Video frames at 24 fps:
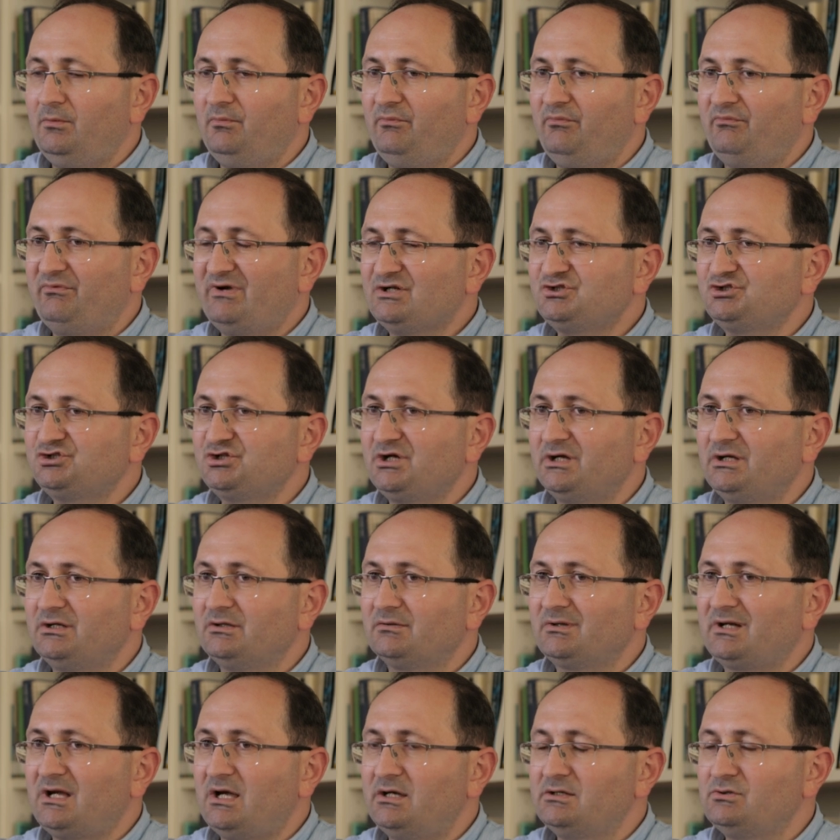
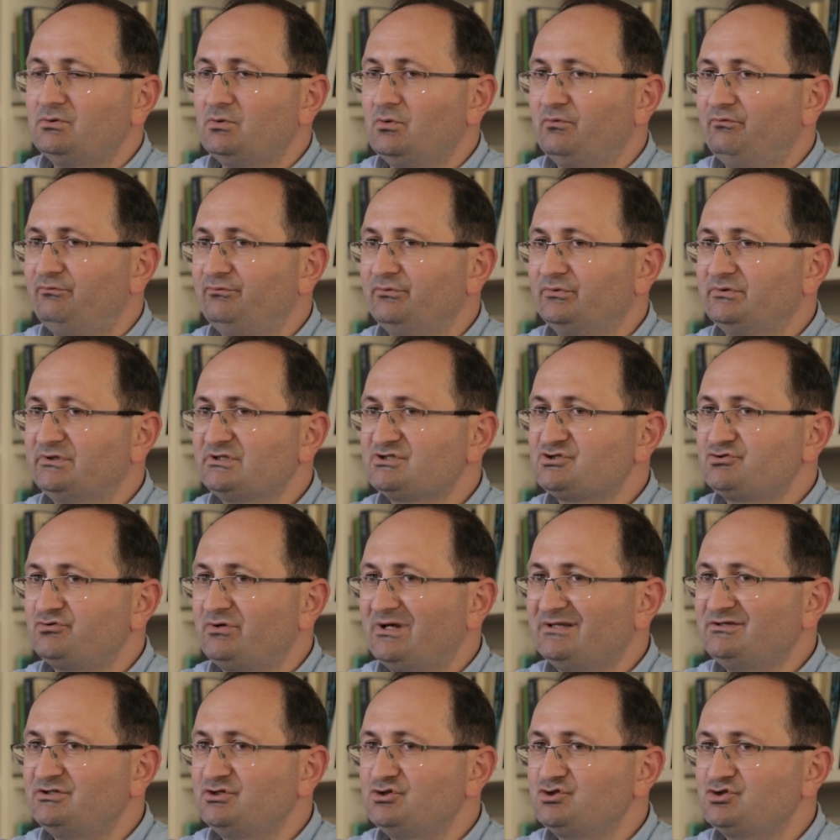Russian kind of the
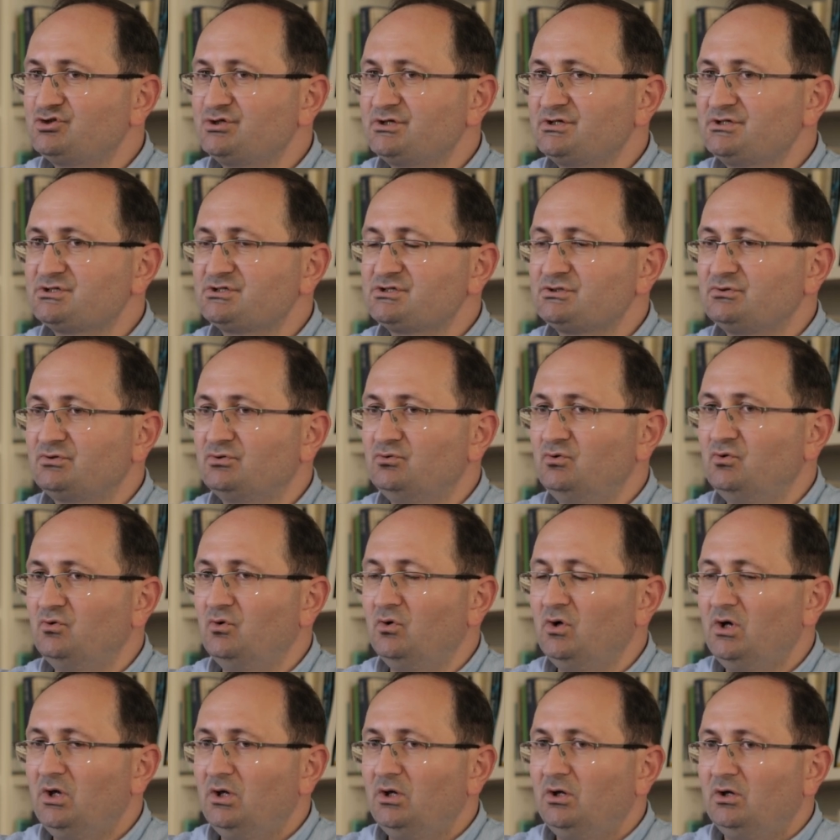strategies
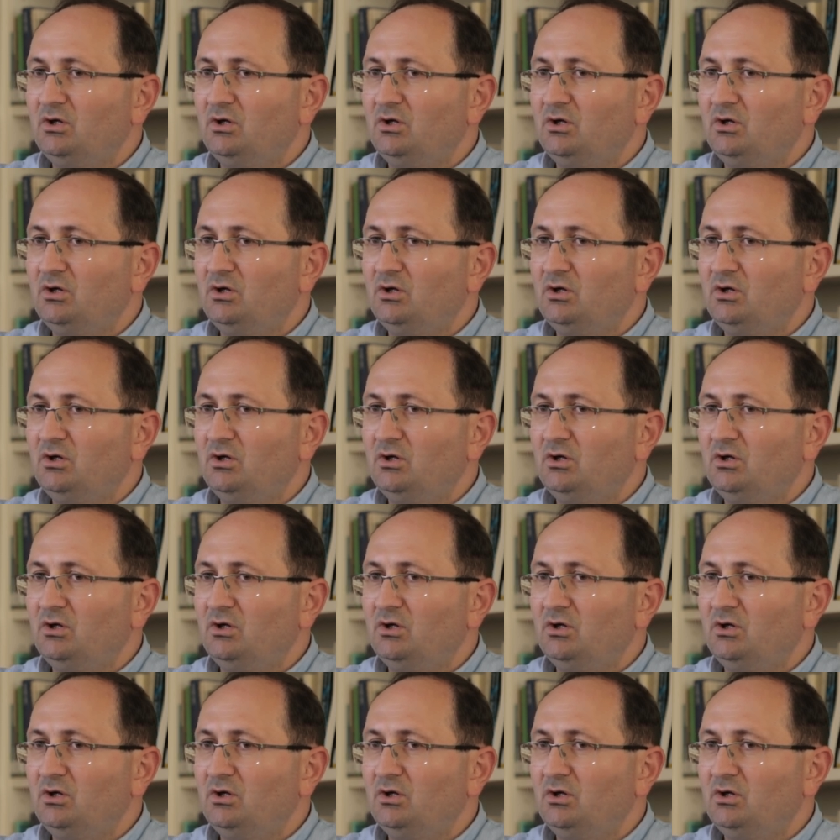to